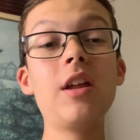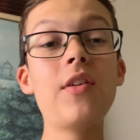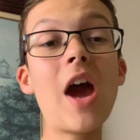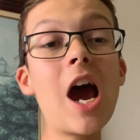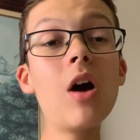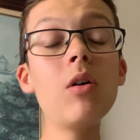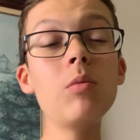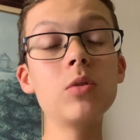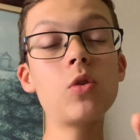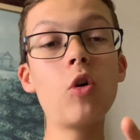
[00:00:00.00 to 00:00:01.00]
Now
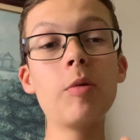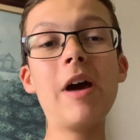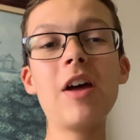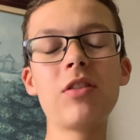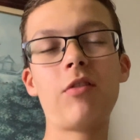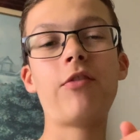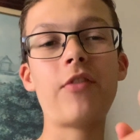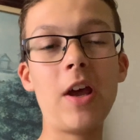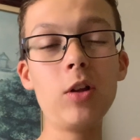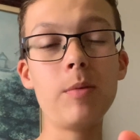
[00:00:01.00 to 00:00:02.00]
we'll talk about the failed